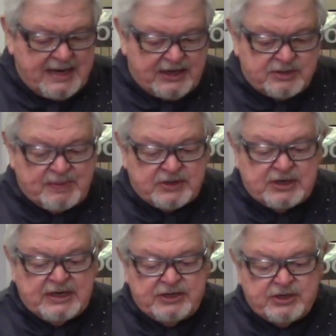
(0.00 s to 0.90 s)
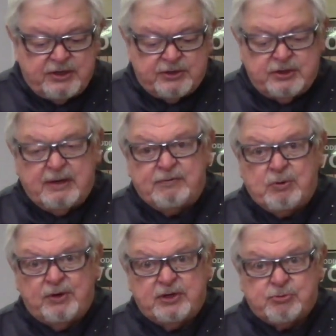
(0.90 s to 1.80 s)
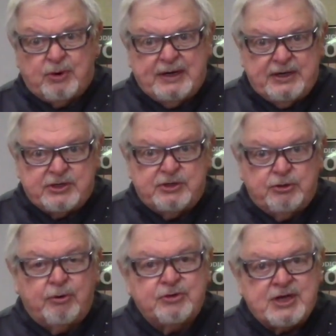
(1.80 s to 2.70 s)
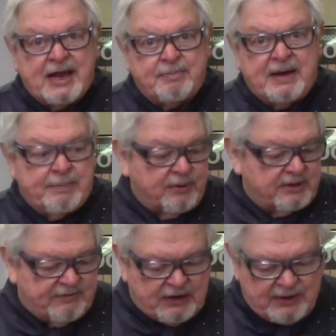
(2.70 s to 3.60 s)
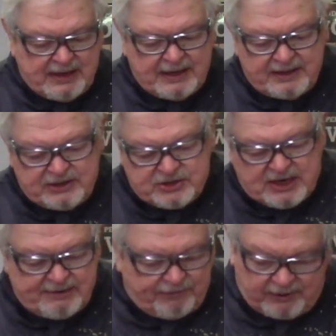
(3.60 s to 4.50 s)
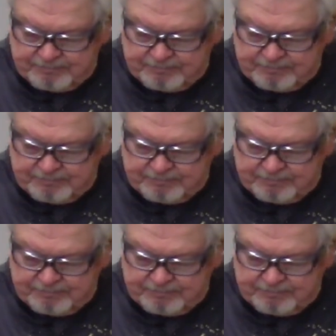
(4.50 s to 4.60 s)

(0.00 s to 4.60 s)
It's much easier to, if you want its radius, do it with sandpaper at the very end. It's safer.